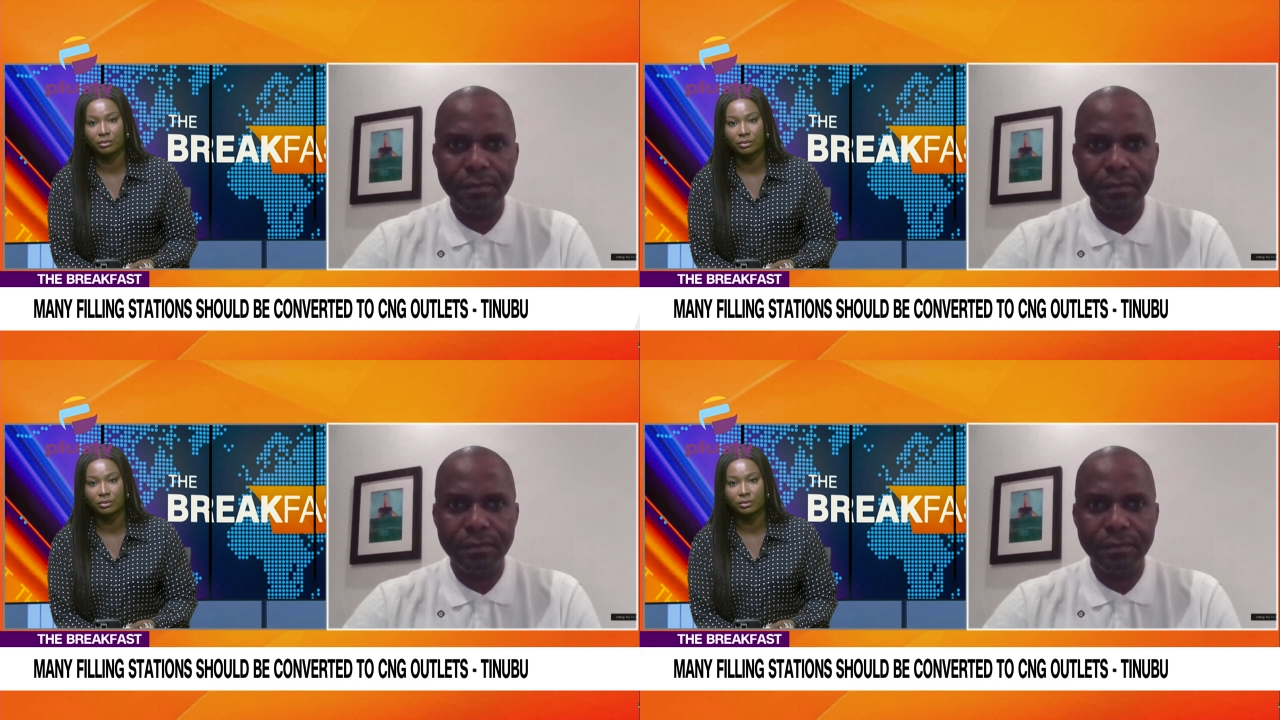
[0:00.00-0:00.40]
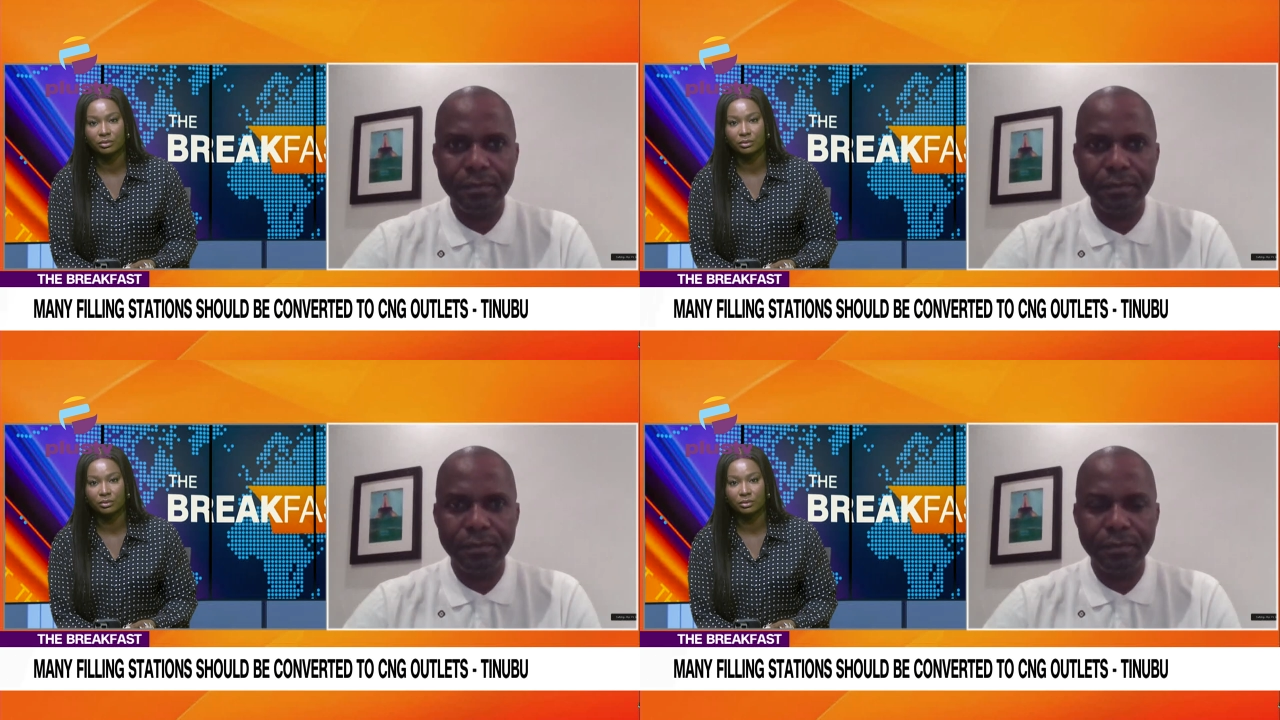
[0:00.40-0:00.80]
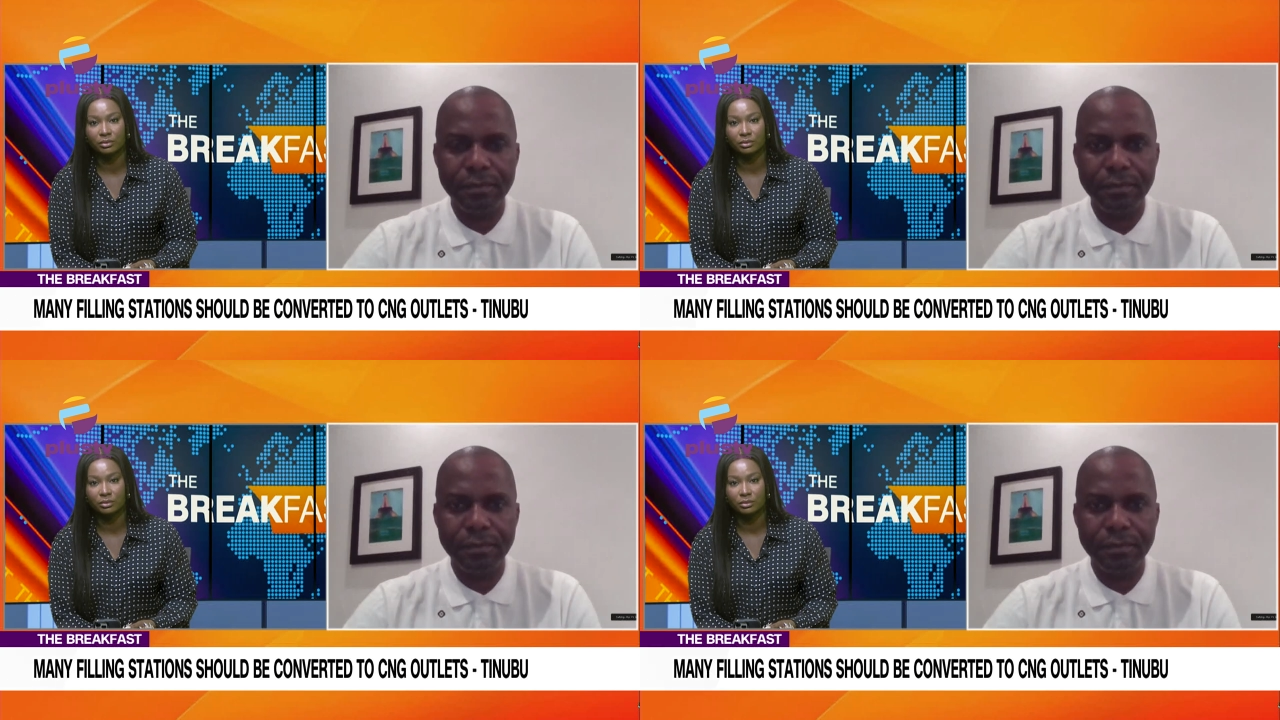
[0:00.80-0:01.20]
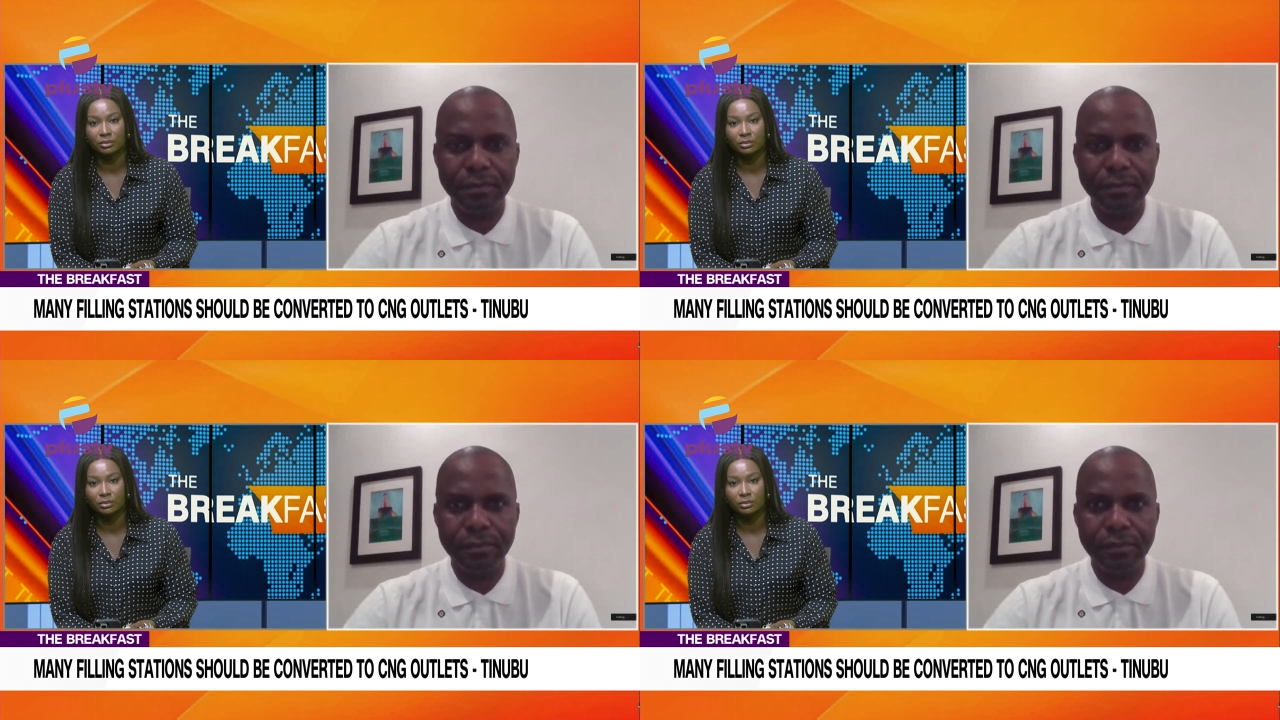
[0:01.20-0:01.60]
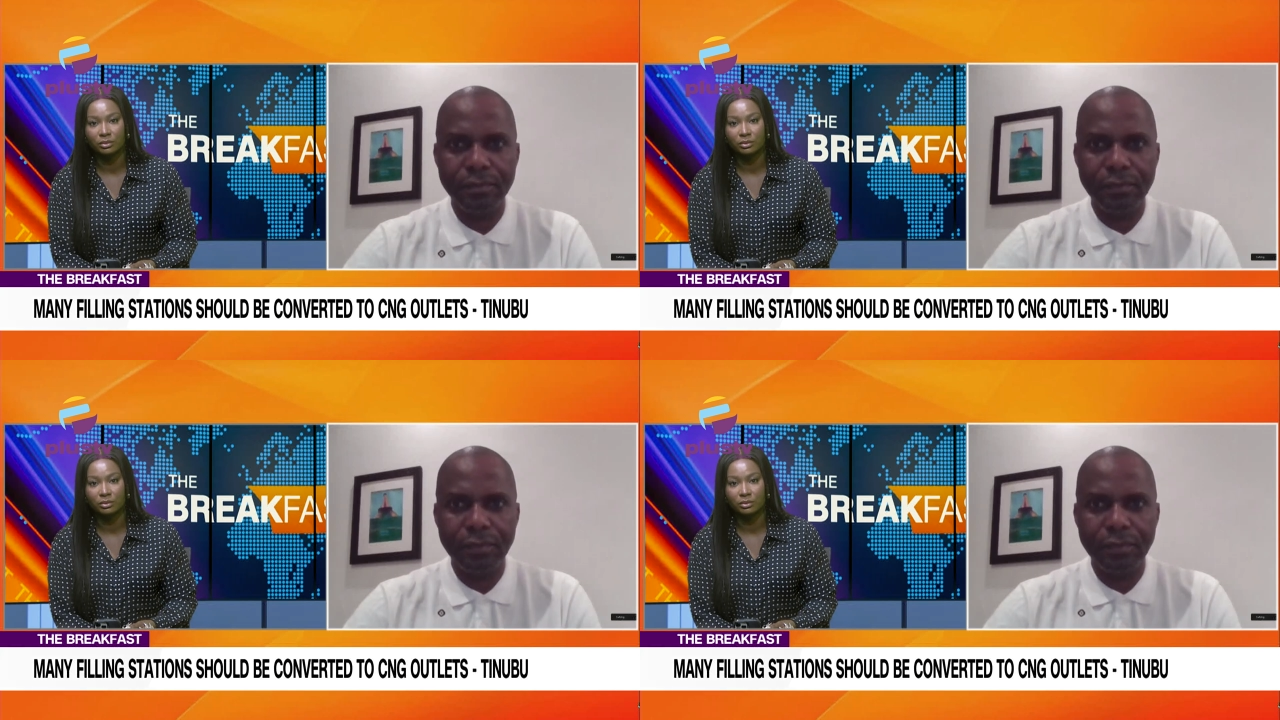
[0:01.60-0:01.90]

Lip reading: [no speech]